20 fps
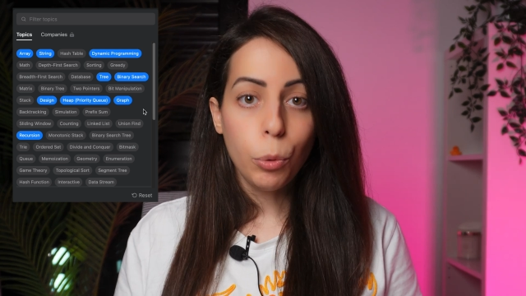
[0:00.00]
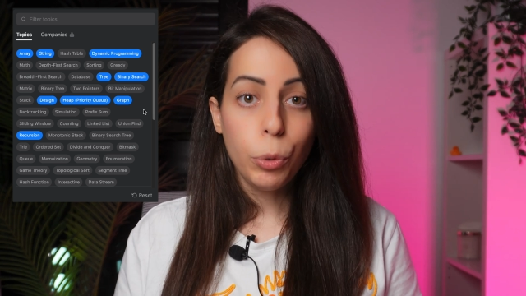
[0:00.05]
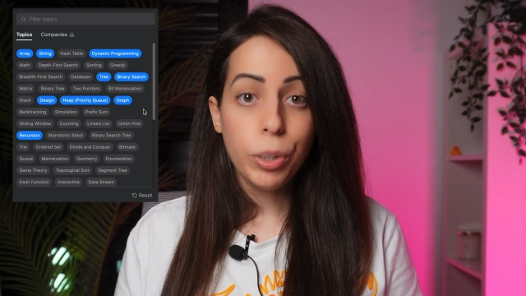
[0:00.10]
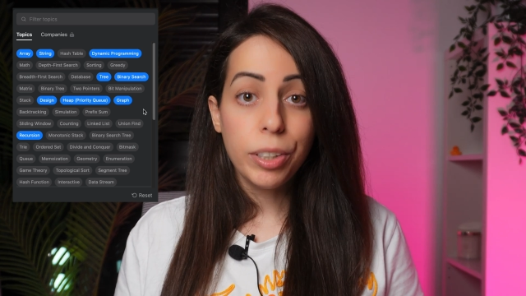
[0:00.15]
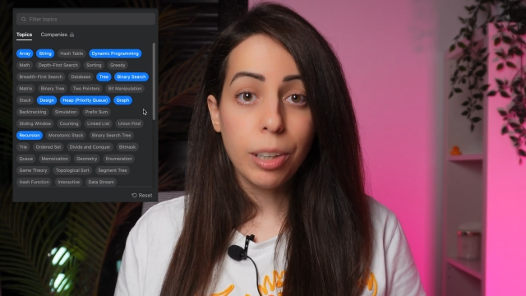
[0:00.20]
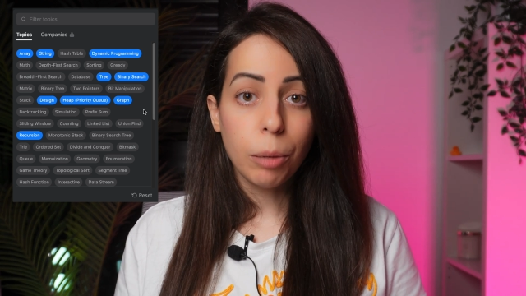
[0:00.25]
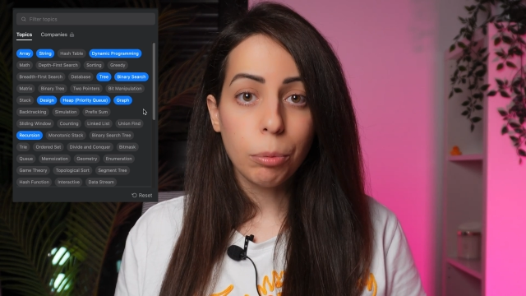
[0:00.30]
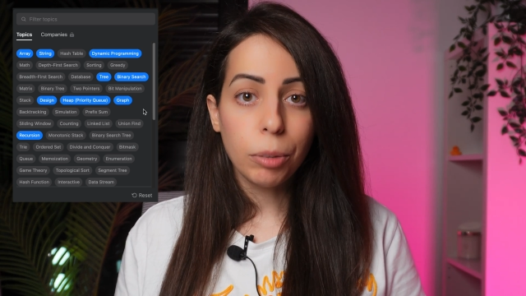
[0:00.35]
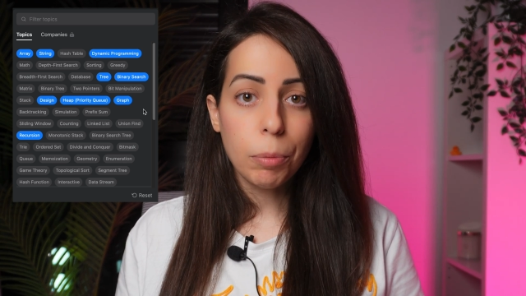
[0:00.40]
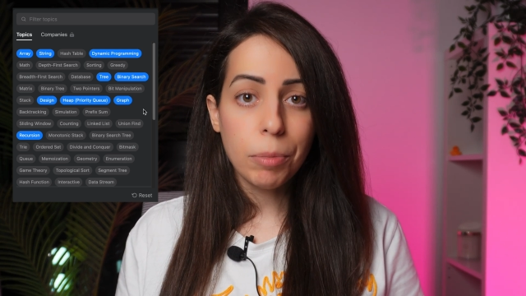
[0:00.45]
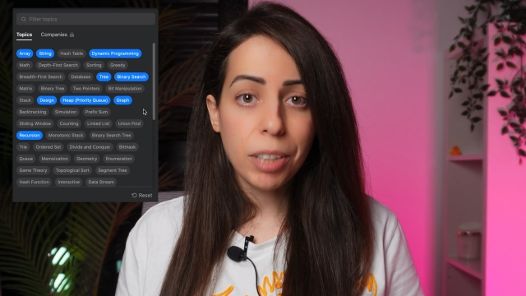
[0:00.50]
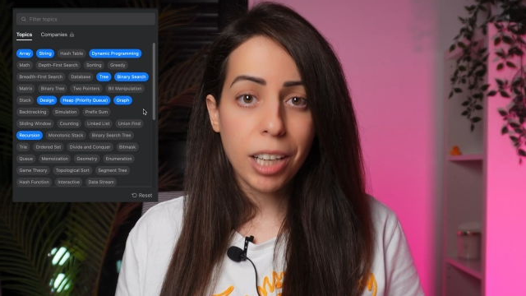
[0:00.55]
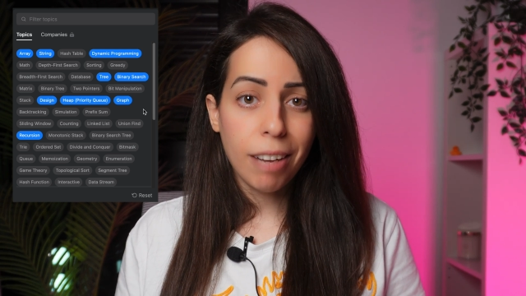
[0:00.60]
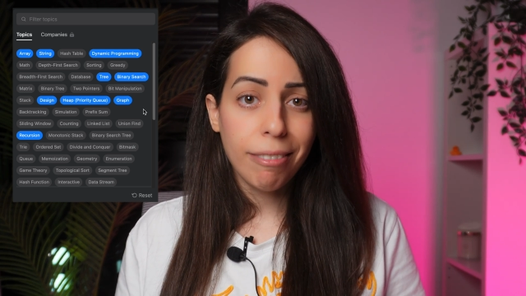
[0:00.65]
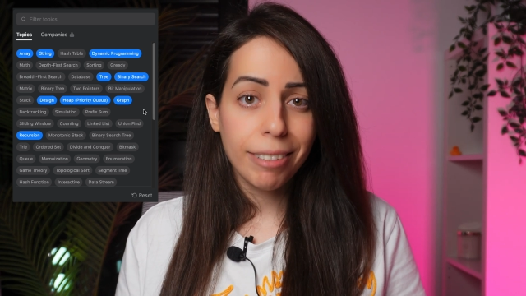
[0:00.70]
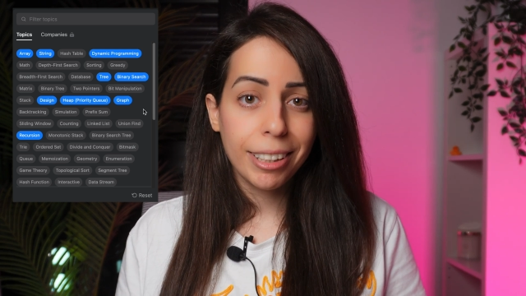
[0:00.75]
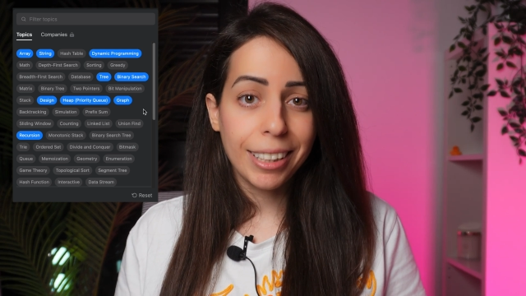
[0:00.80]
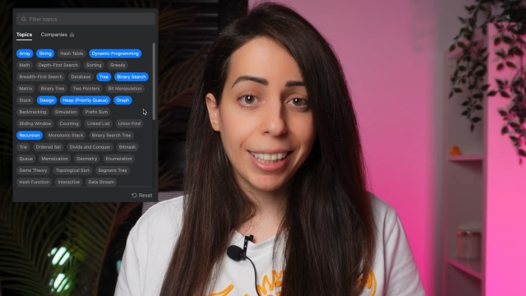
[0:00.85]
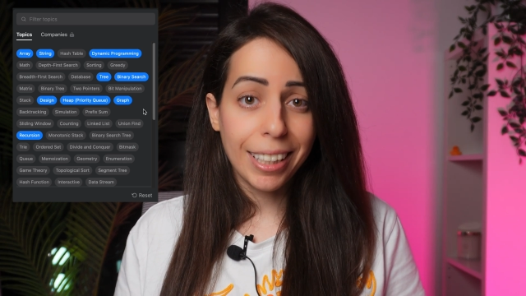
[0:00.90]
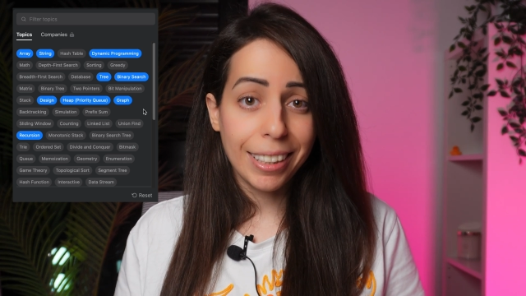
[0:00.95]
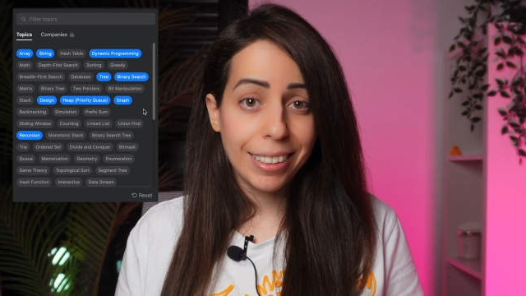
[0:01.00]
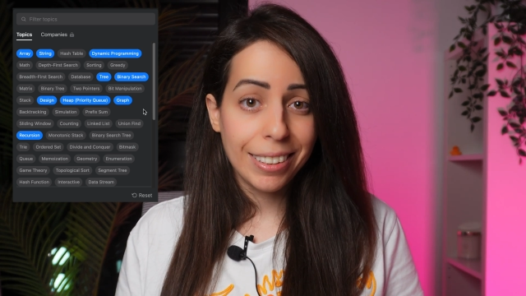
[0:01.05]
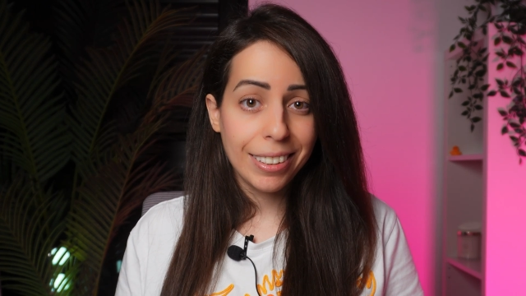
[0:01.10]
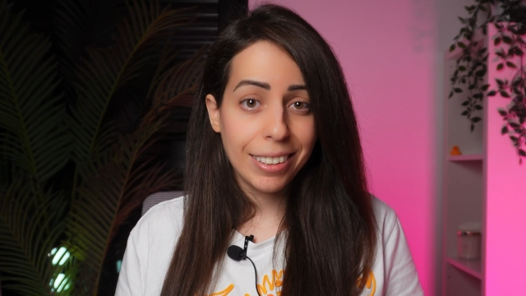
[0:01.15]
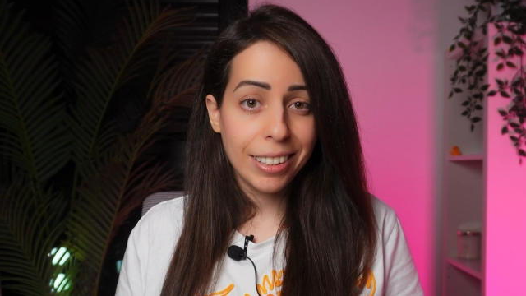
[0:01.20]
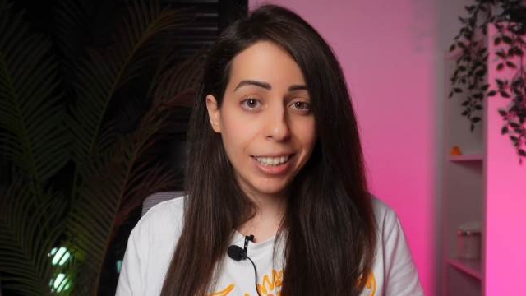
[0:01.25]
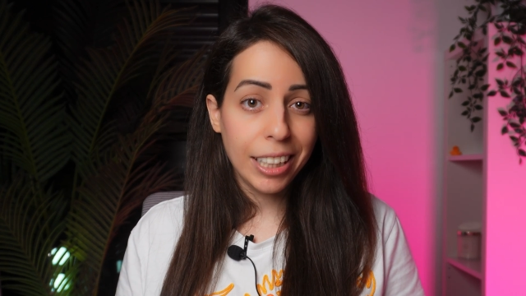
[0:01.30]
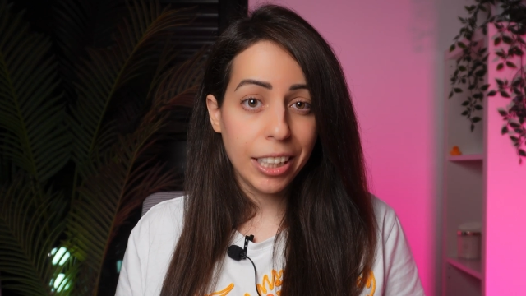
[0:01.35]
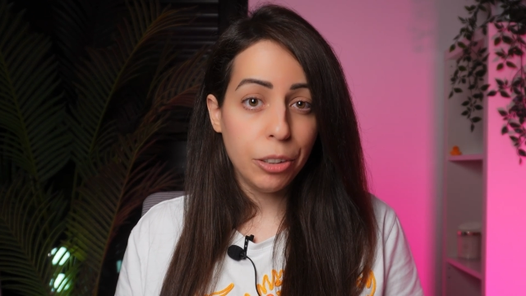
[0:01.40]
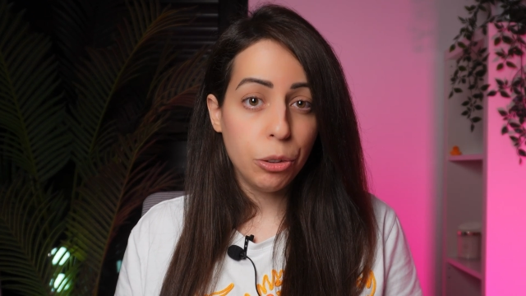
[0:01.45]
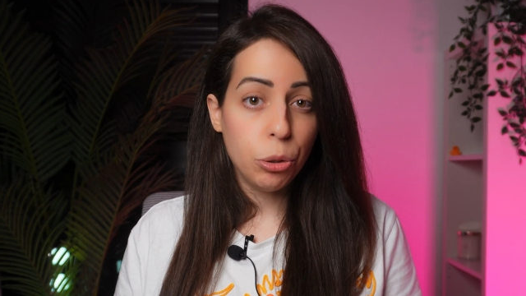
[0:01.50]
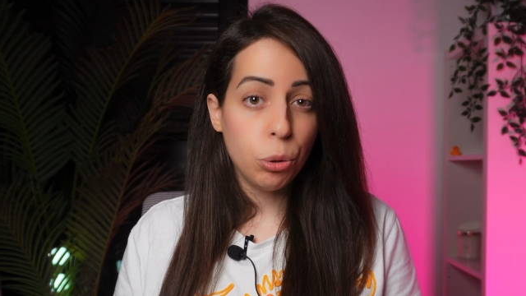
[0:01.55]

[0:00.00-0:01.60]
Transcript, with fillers: We sometimes have a tendency